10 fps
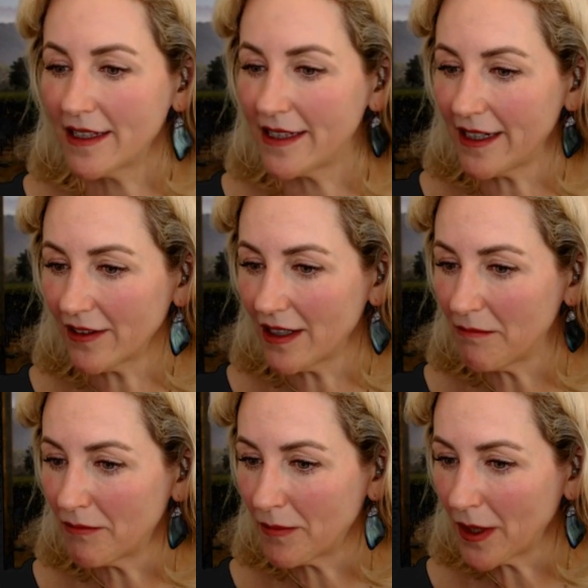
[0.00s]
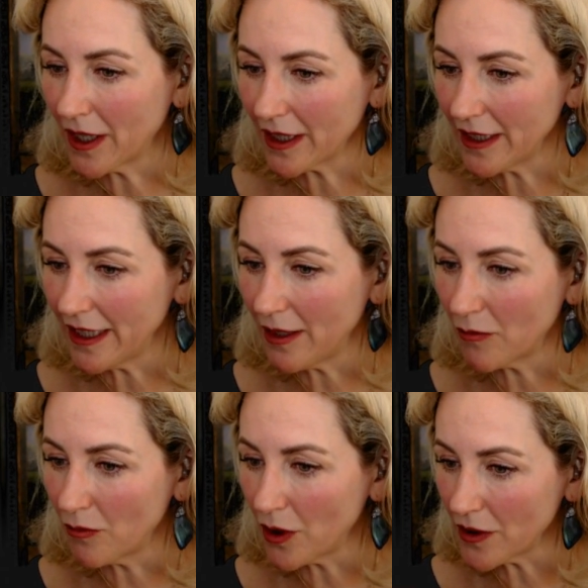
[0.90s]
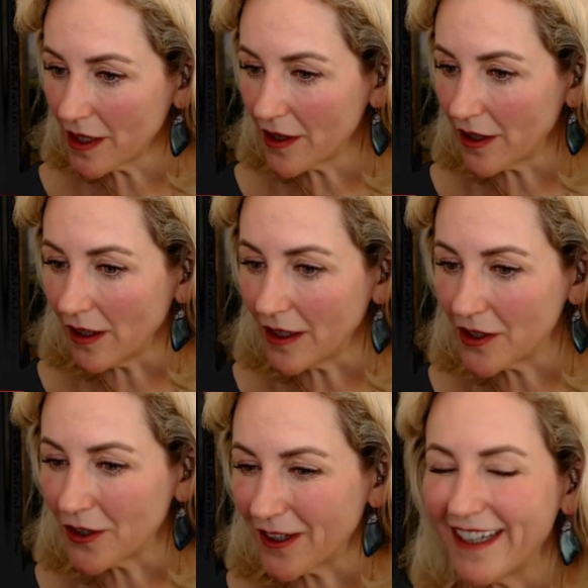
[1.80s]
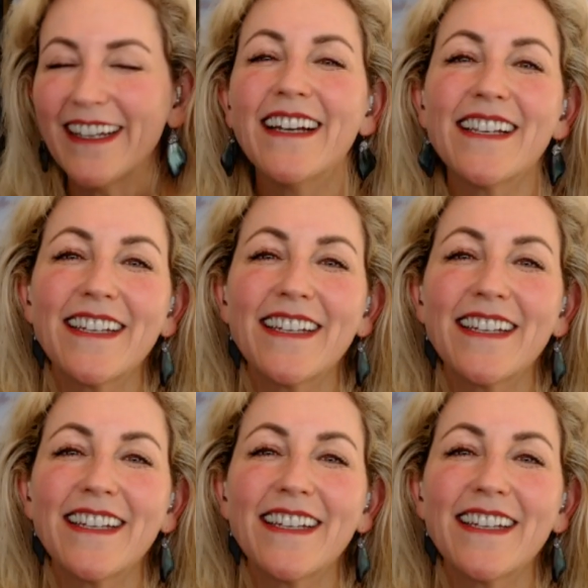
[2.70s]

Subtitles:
Sarah Barkley Rosenthal has joined.